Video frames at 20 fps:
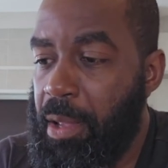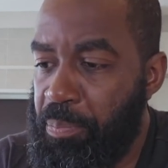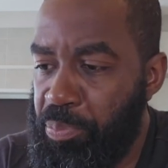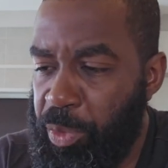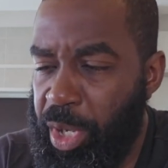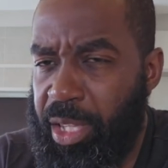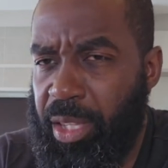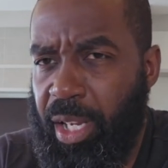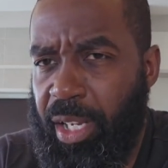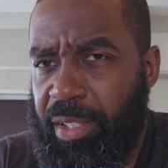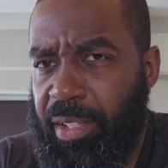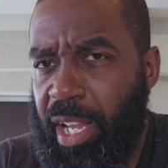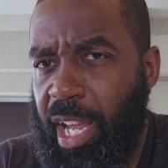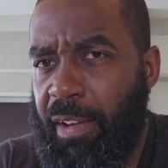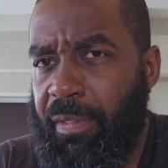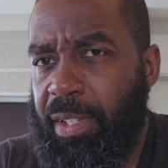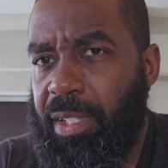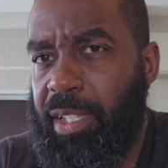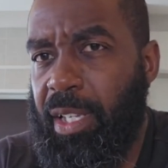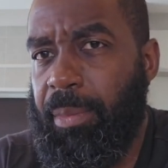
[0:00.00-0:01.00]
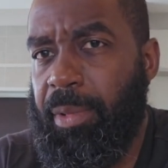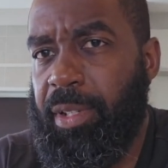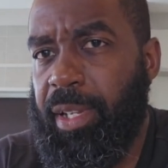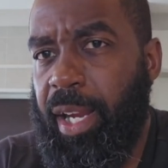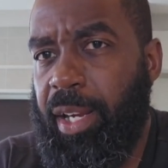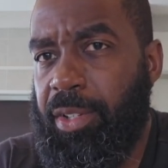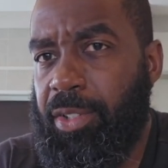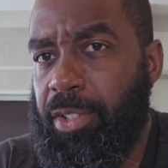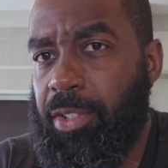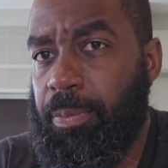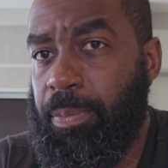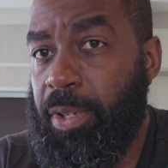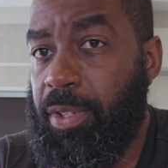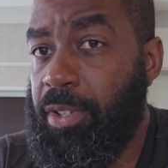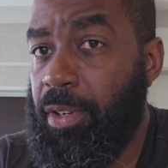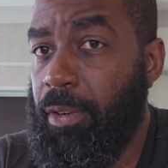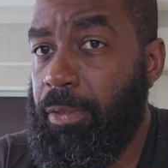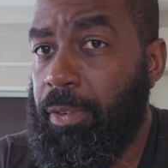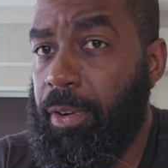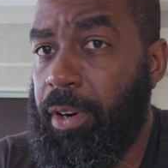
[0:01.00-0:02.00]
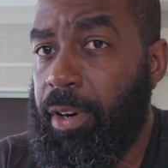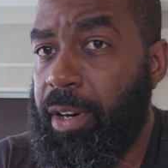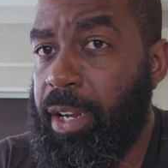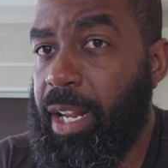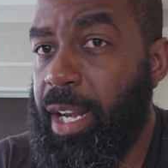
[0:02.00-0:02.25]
It does have its limitations, but so far